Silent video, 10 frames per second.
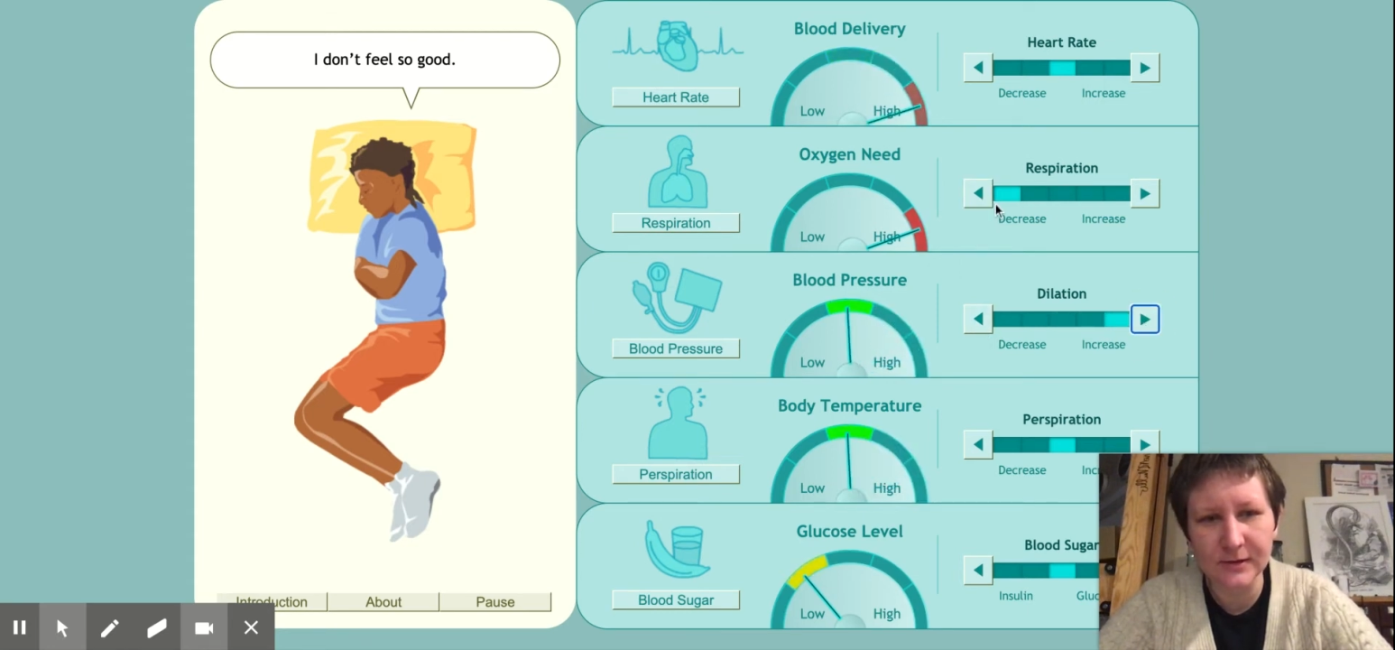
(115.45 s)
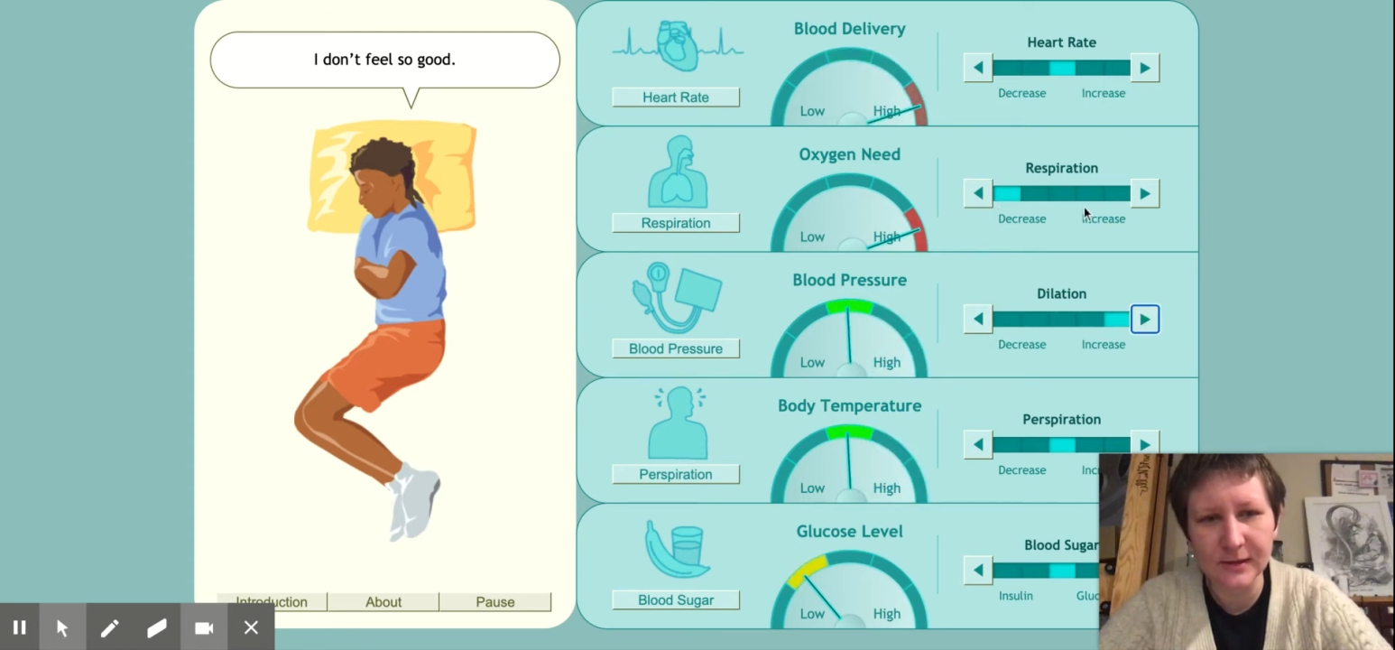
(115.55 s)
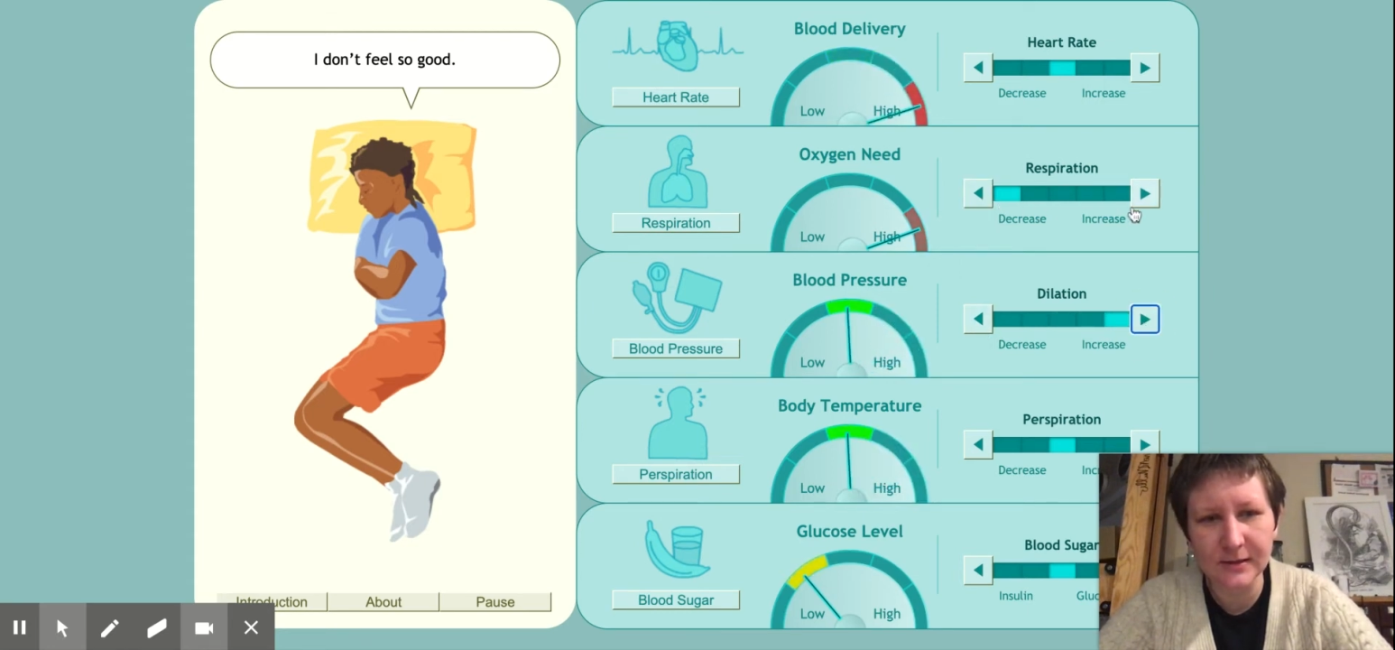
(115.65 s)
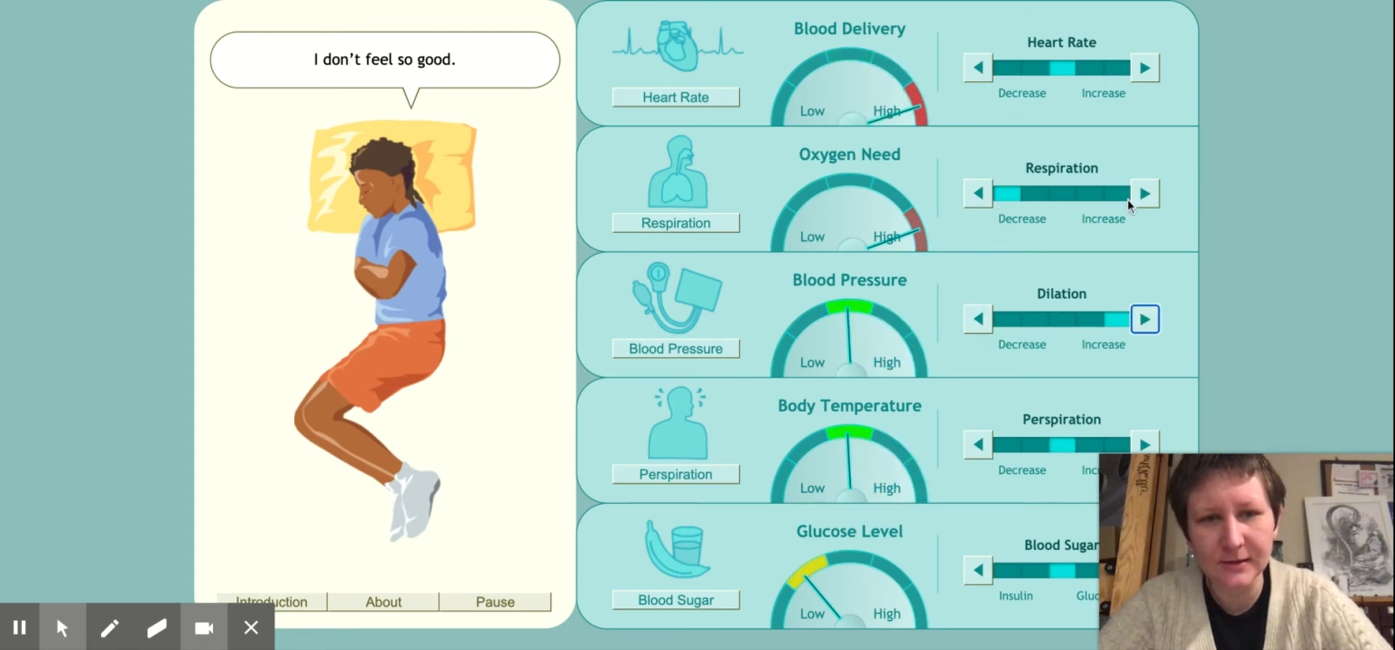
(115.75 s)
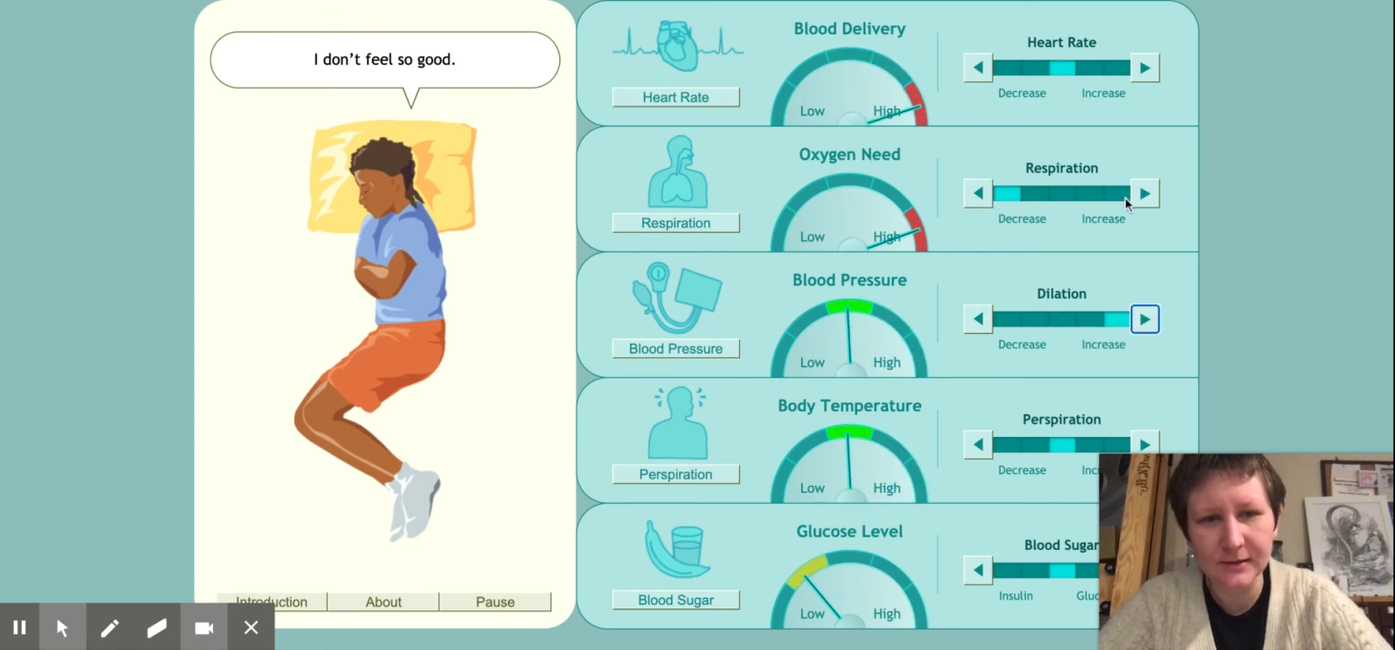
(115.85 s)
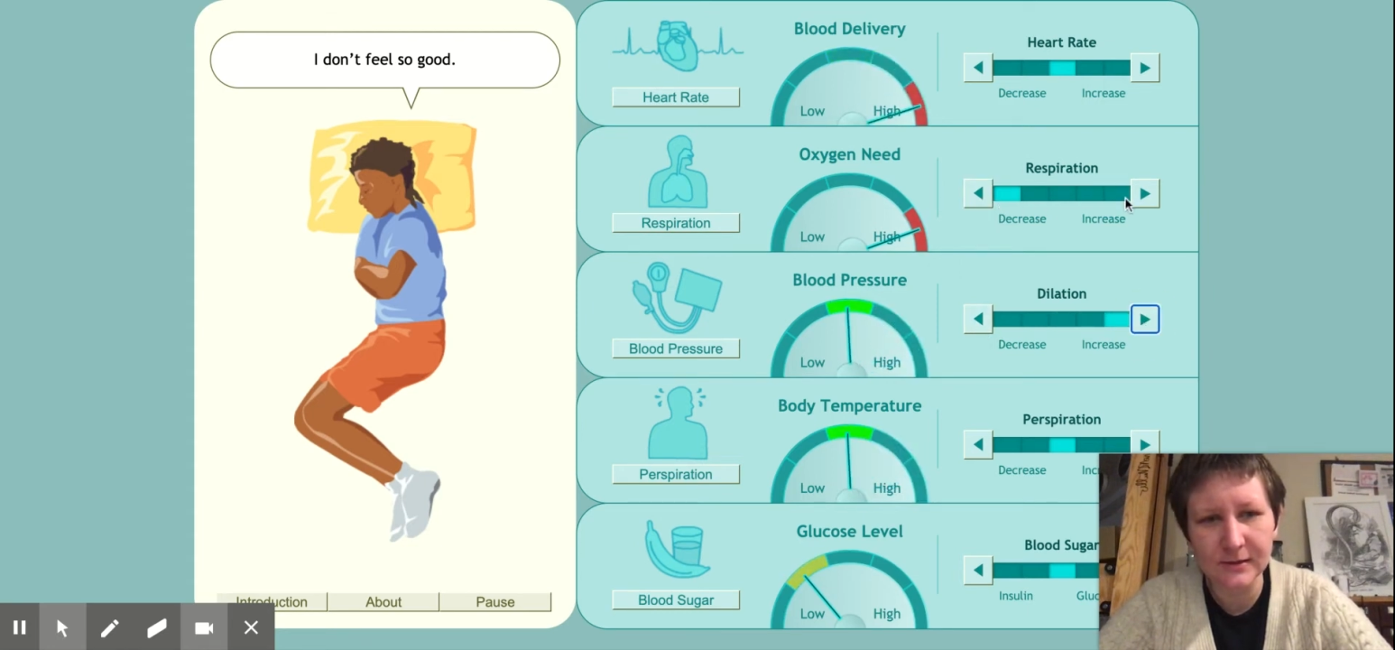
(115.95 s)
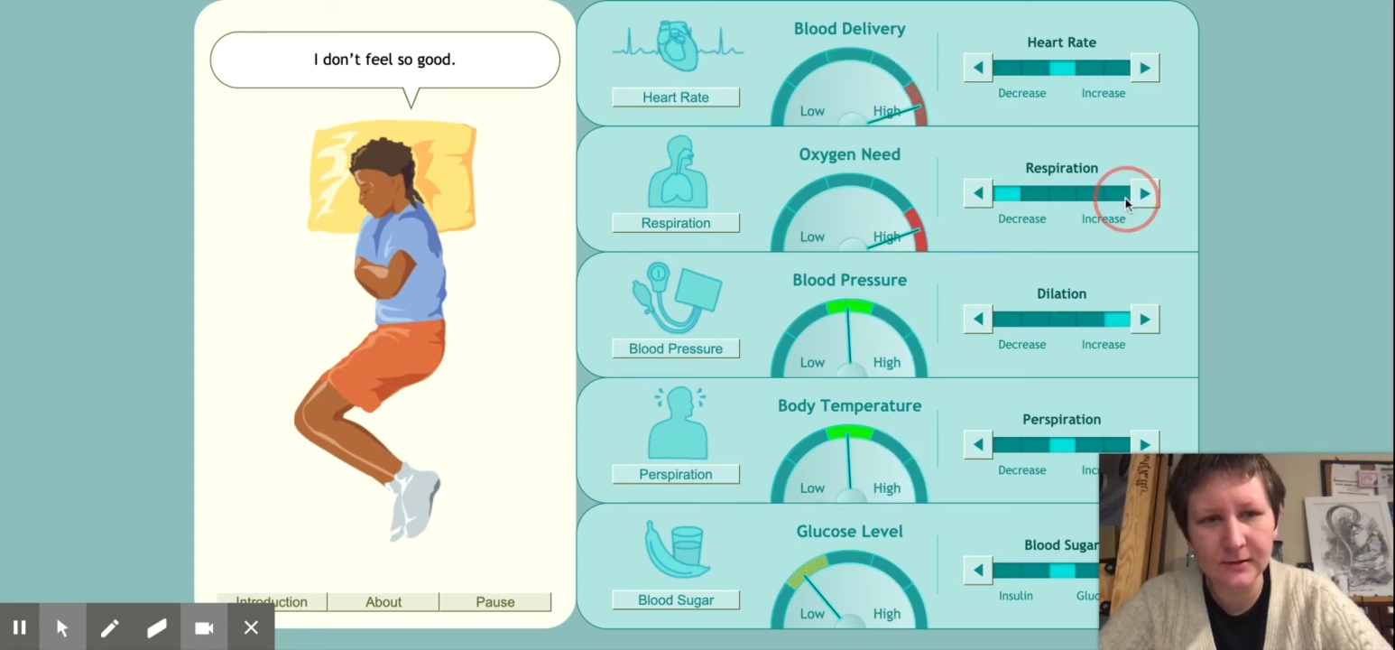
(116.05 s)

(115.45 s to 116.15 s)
it.